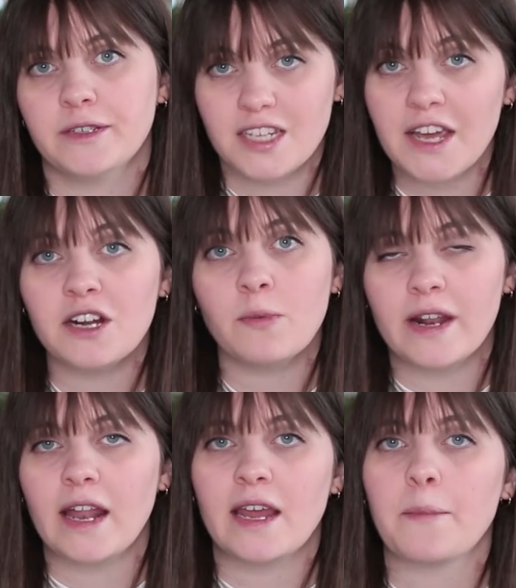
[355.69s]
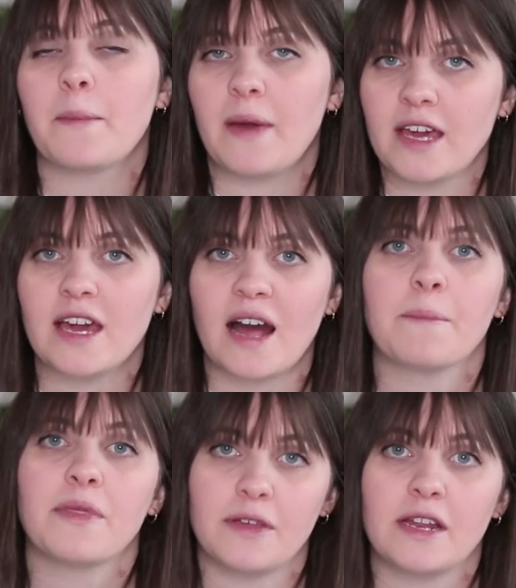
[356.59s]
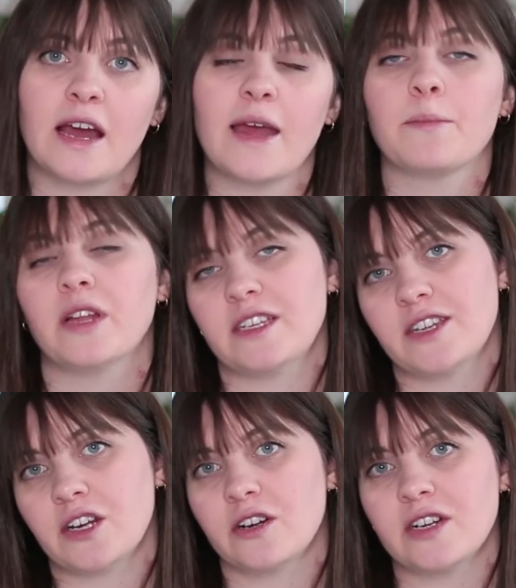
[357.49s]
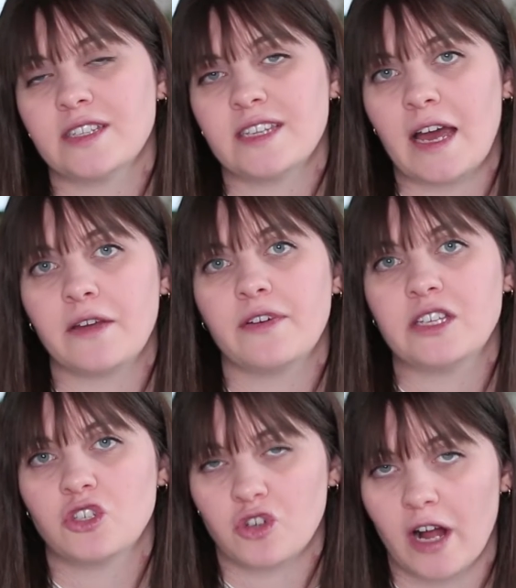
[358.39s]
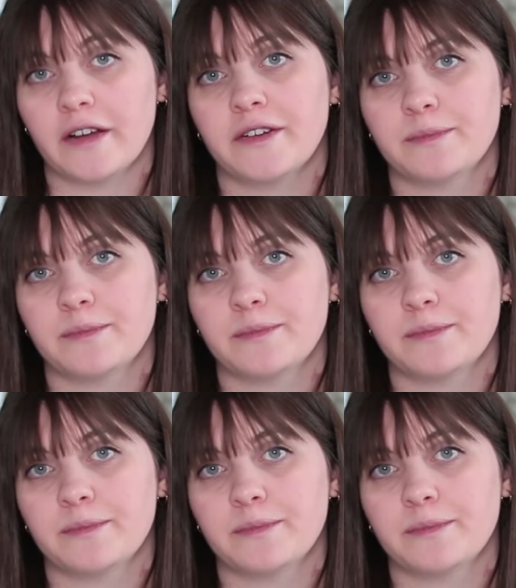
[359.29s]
Tanner would end up picking up Athena and placing her inside of his truck.